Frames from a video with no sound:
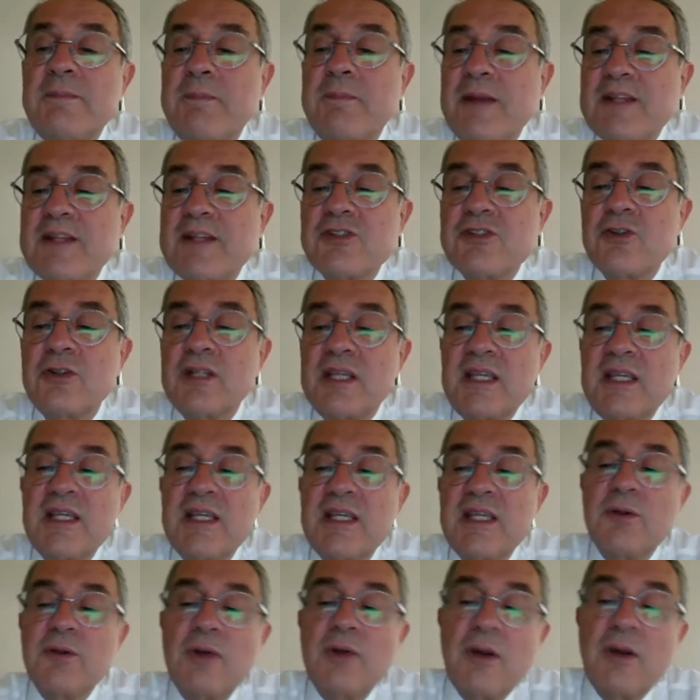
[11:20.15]
It depends on
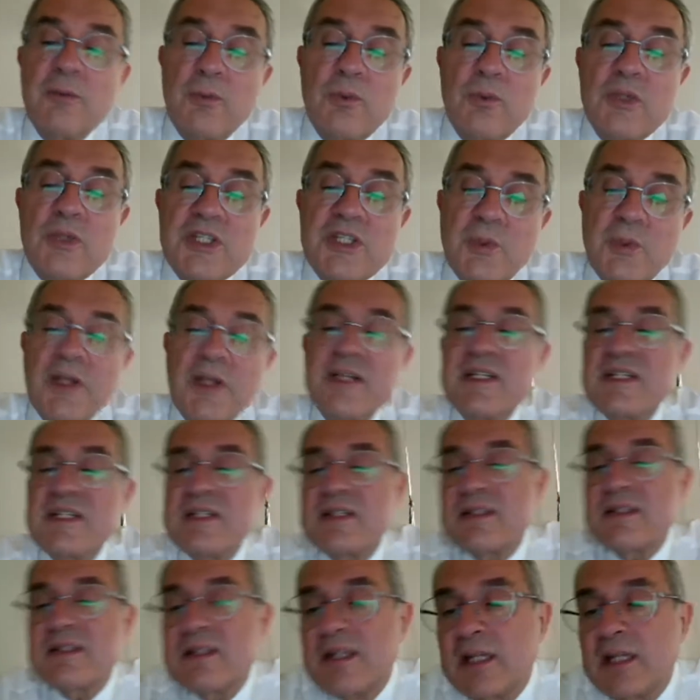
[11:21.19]
the year, which
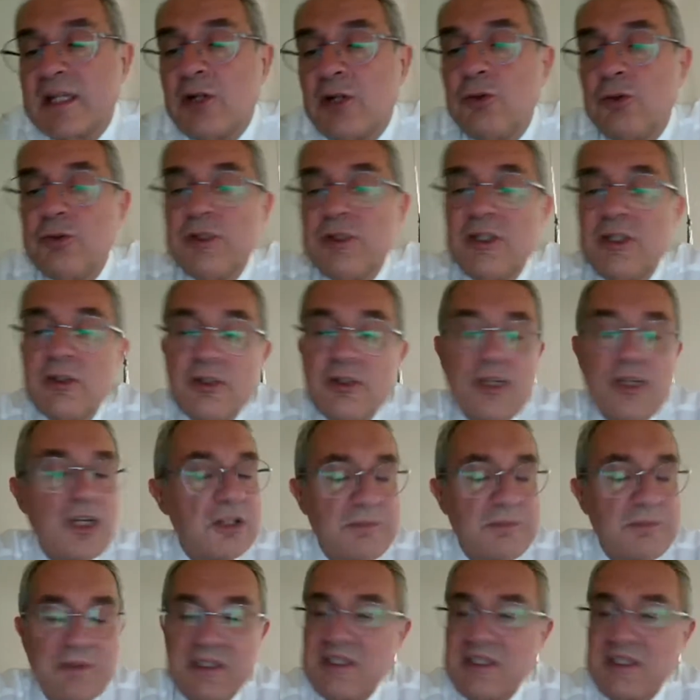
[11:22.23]
one is
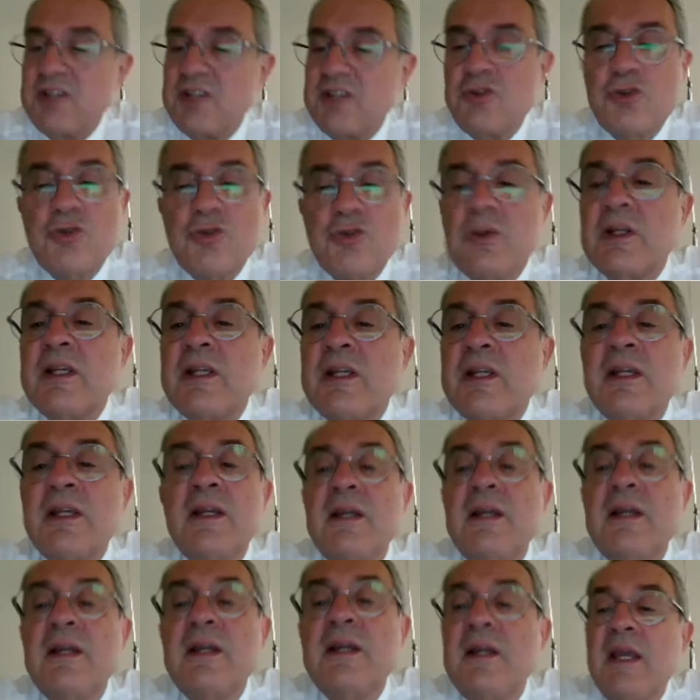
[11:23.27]
included or not, but they're
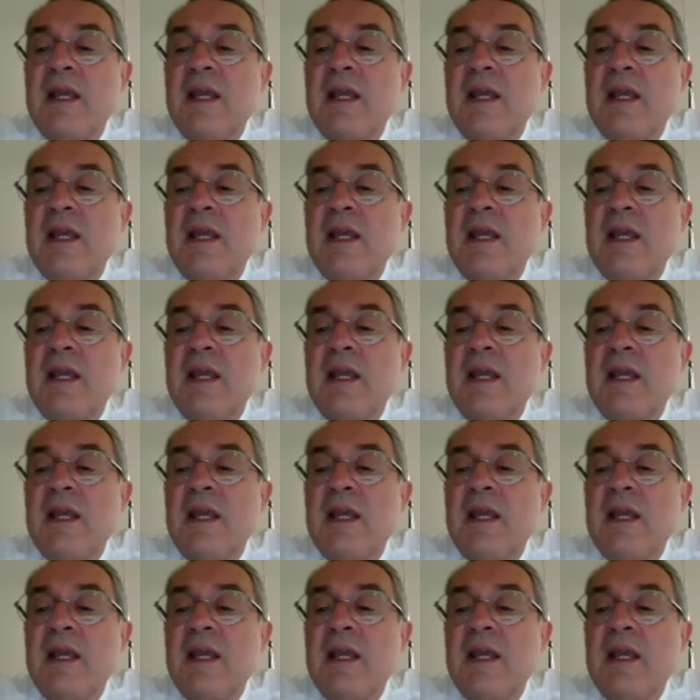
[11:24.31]
usually.